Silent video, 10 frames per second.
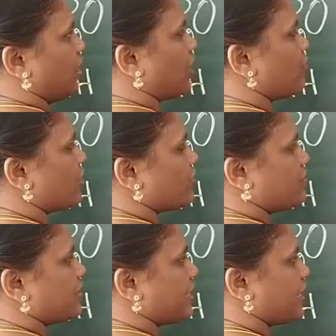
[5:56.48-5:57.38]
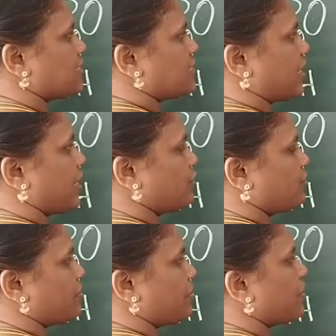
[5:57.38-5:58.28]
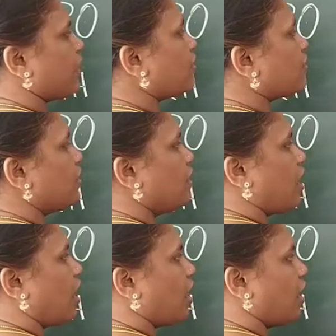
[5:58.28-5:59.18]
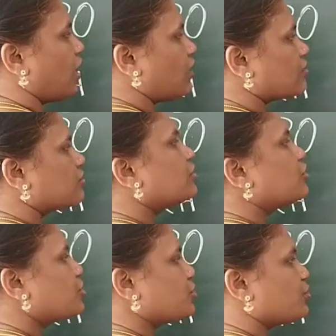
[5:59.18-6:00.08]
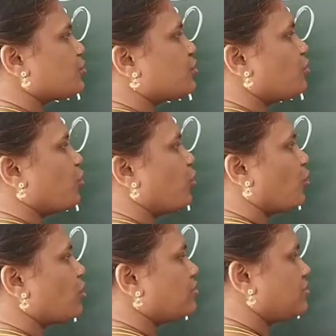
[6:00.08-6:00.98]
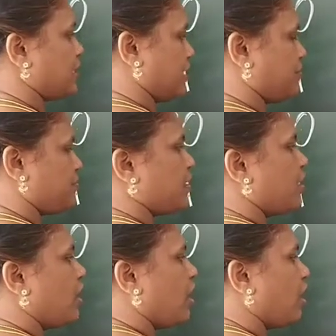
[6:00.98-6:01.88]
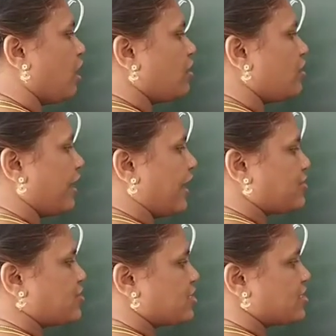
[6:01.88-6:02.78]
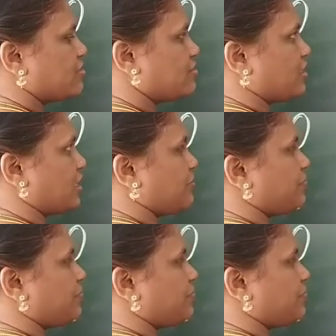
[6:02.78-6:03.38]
What will be the next? Can you remember? R2O3. RH3.